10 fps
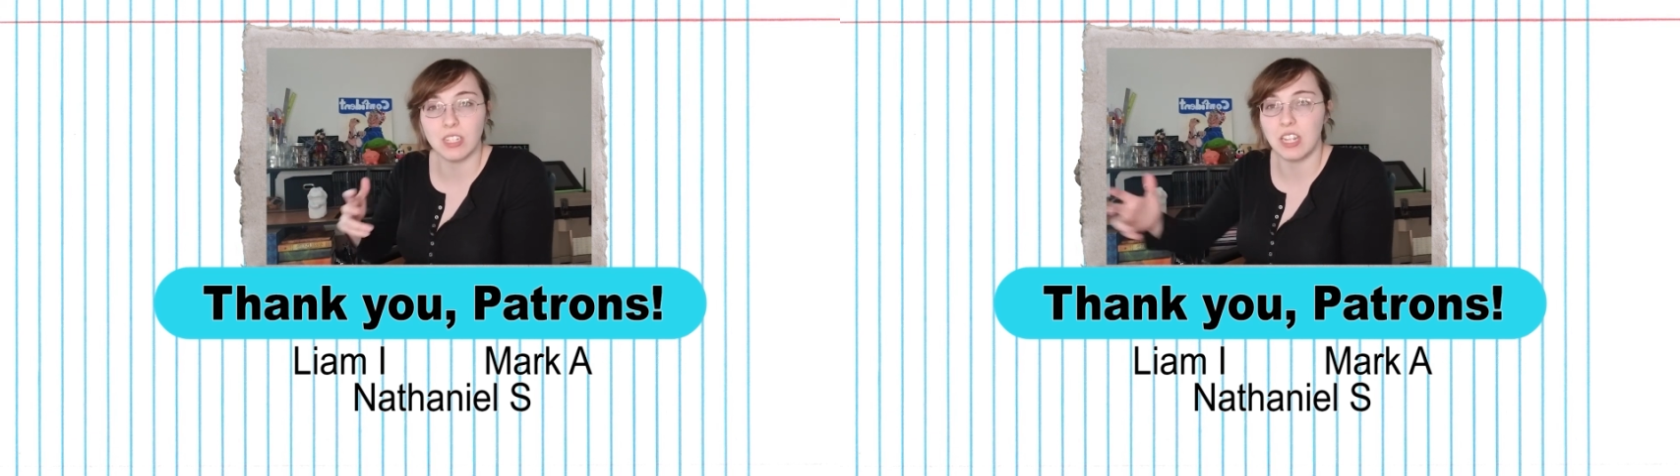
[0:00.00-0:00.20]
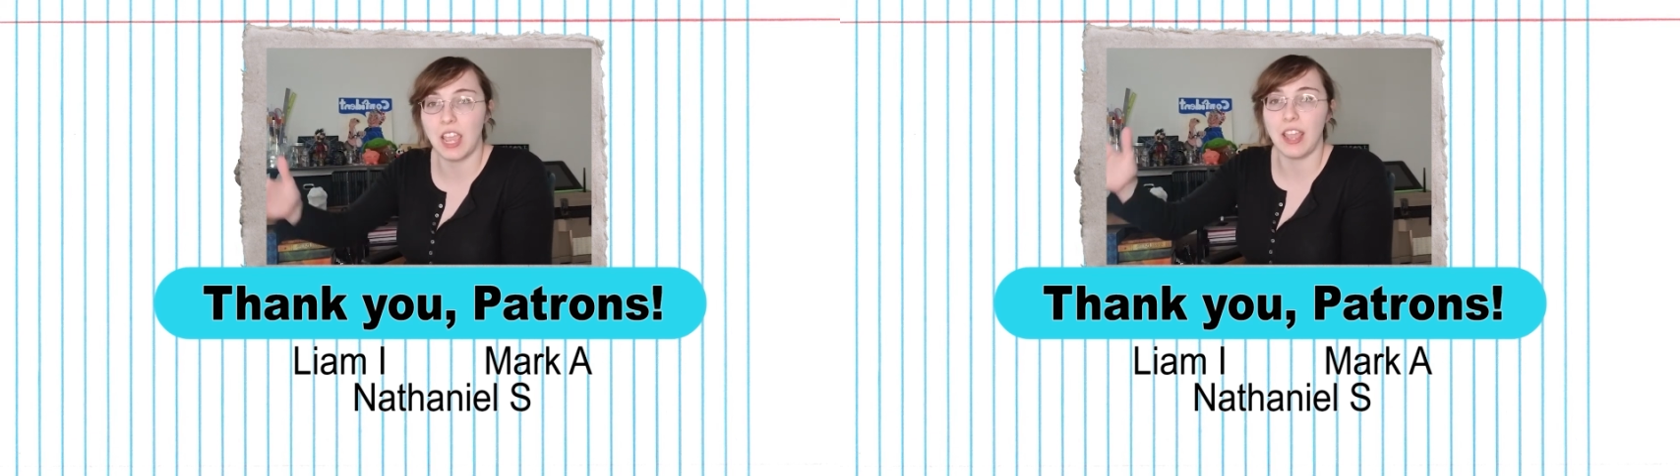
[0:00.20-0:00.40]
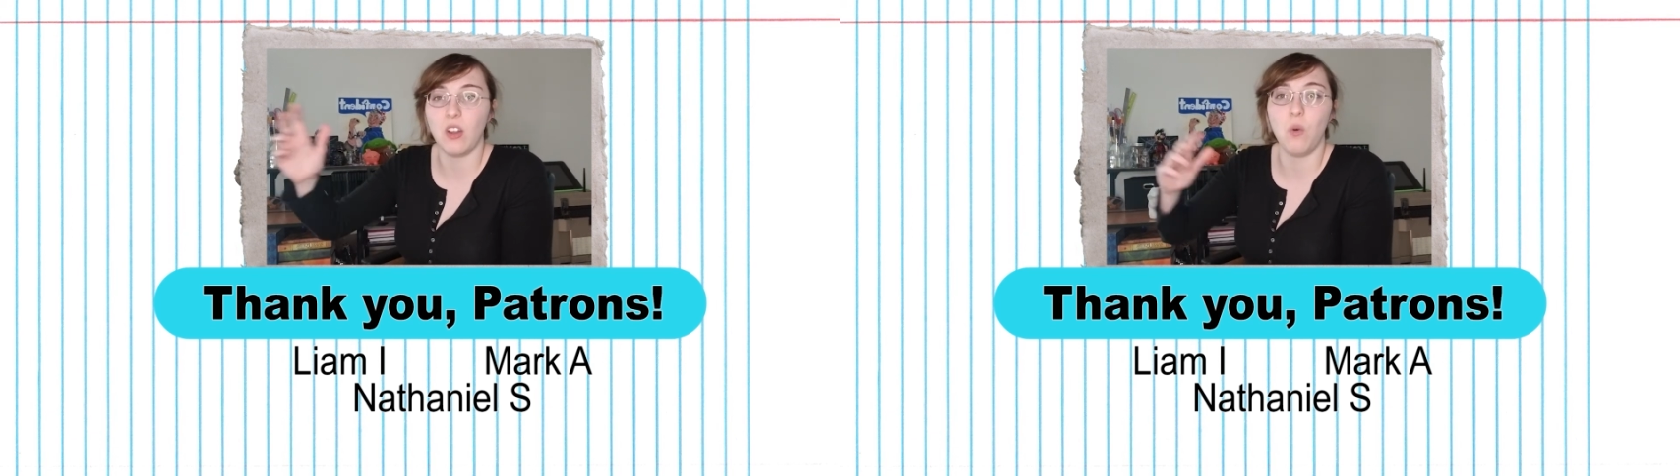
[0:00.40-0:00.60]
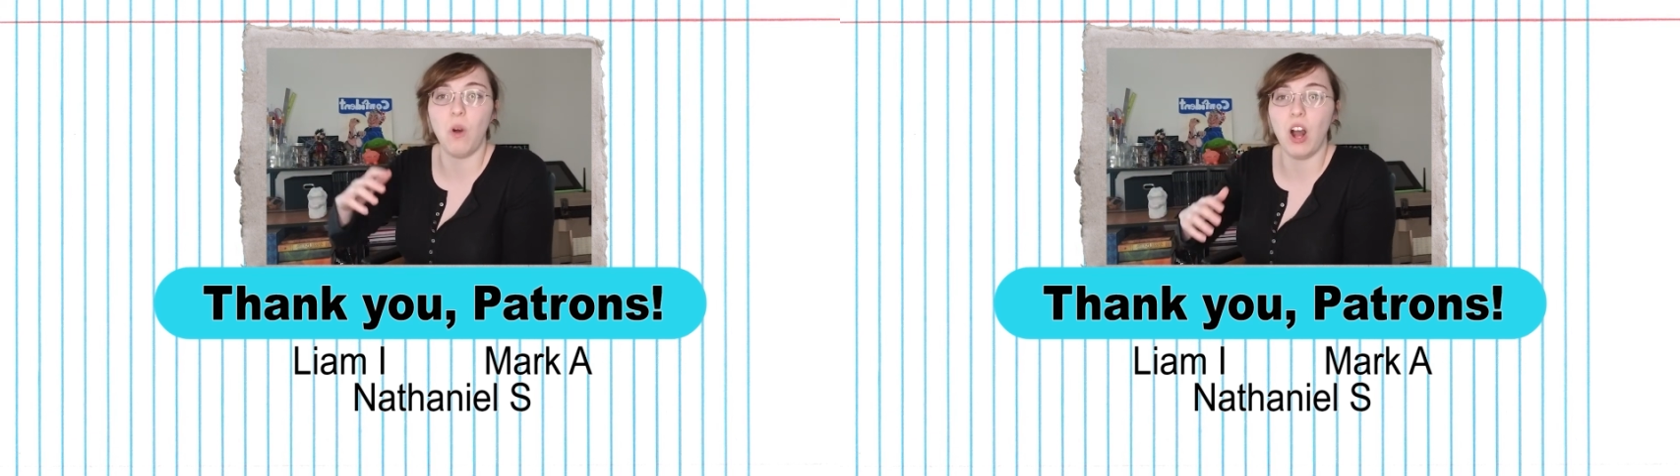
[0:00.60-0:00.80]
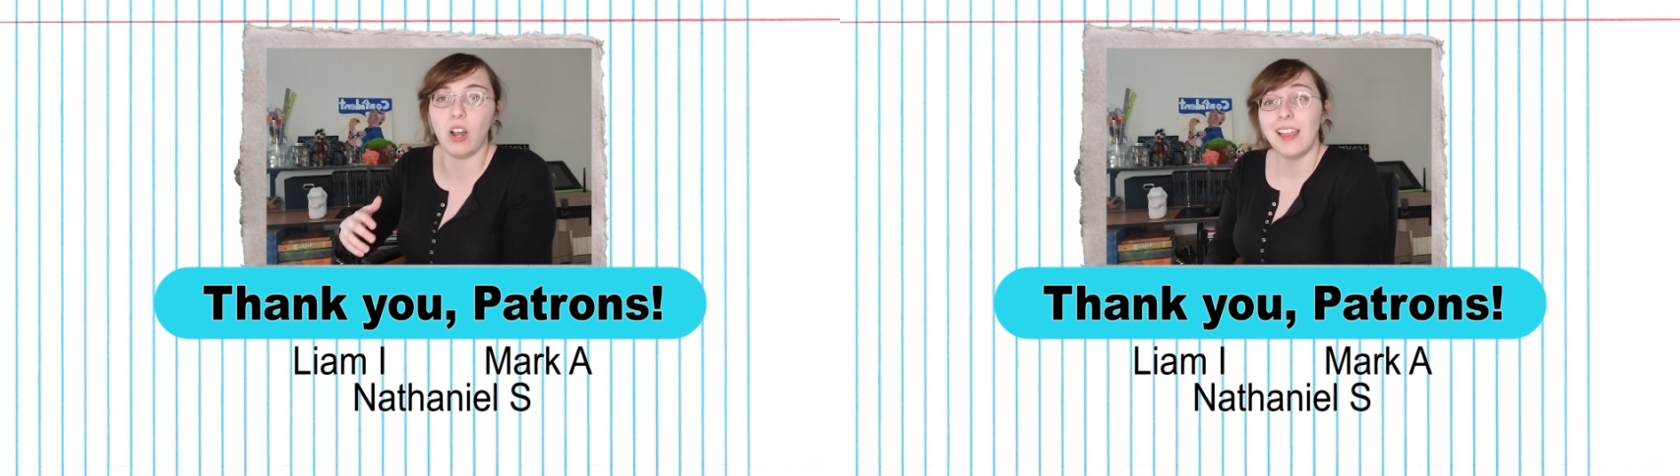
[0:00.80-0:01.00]
take a
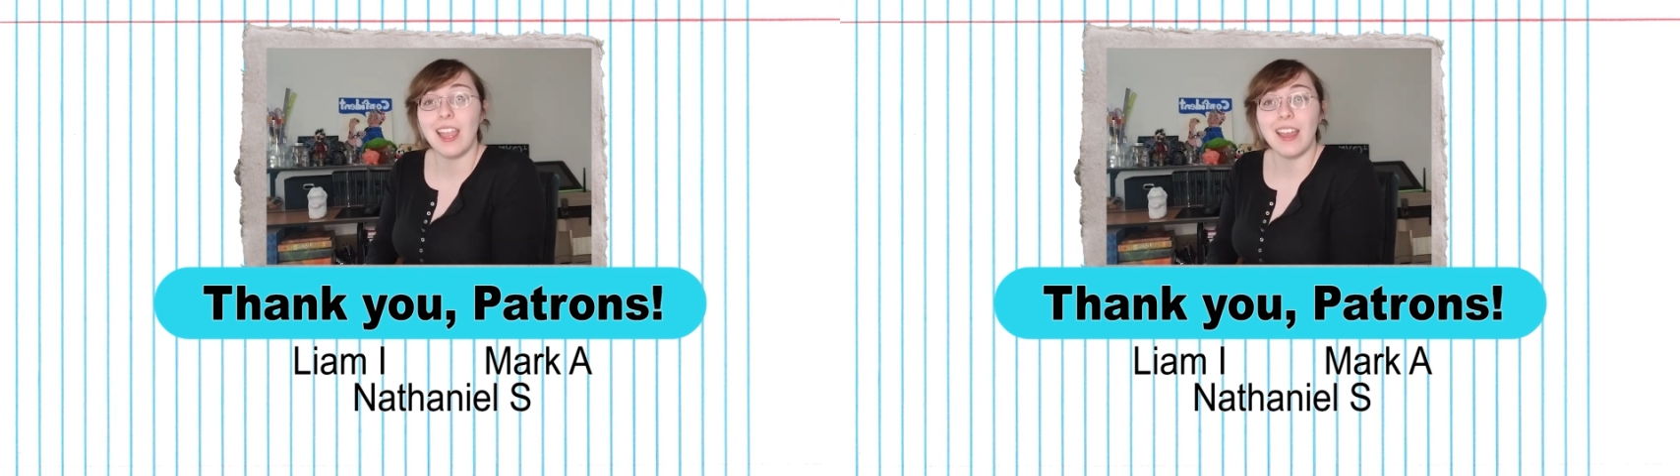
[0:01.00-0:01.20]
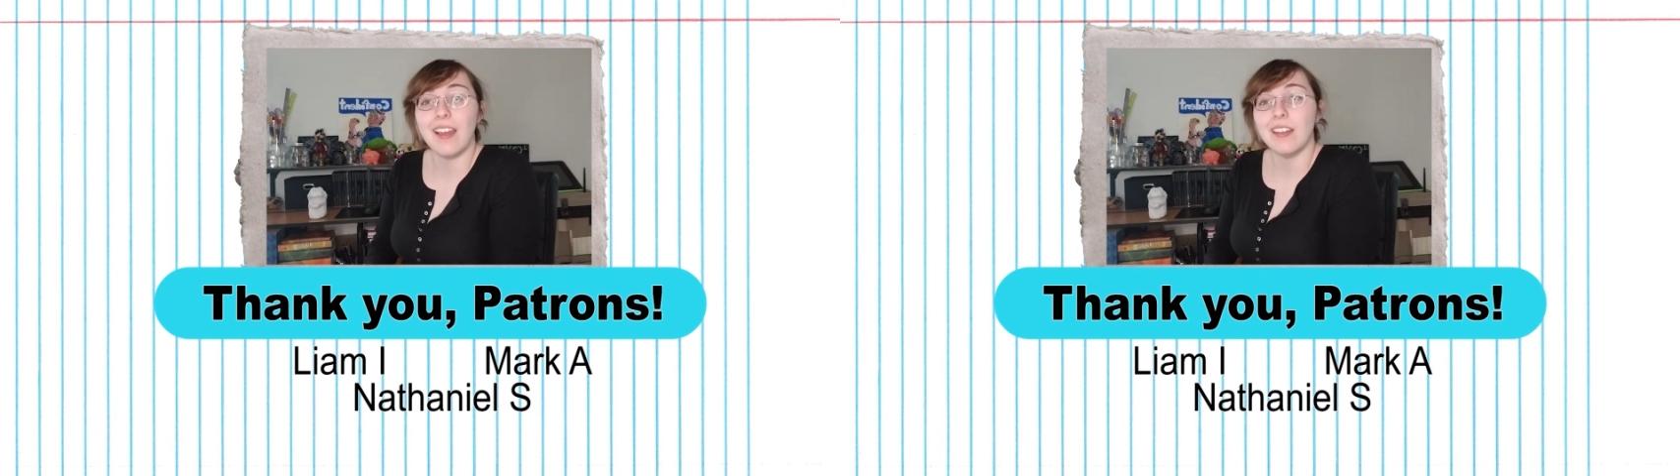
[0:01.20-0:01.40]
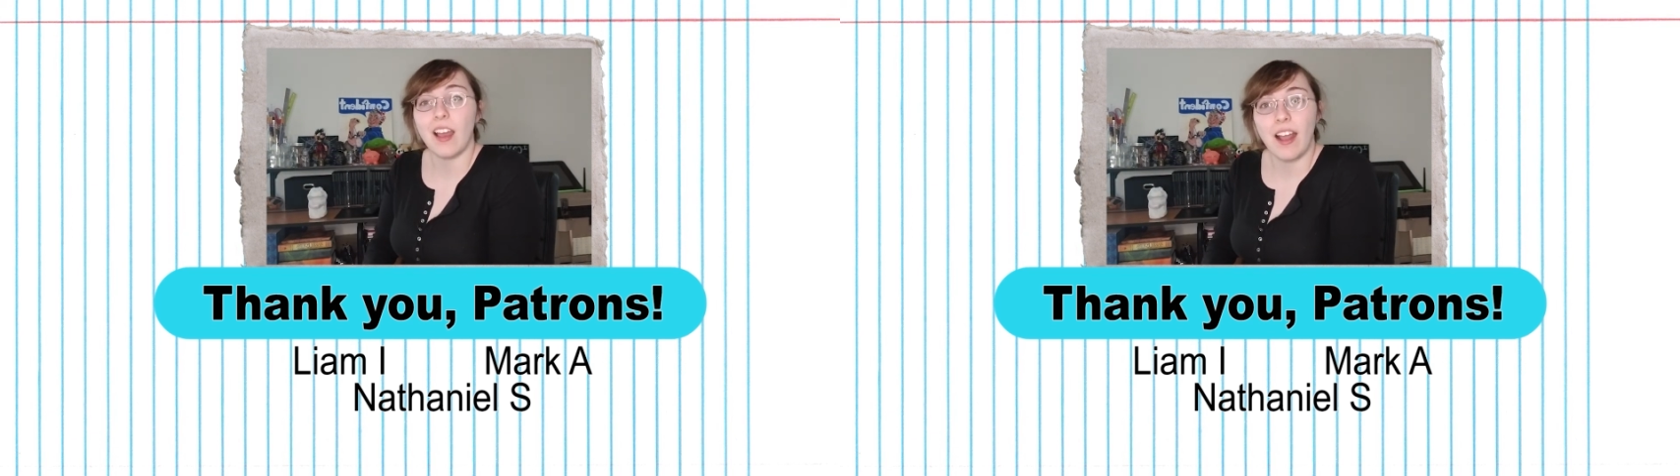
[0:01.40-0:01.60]
walk, and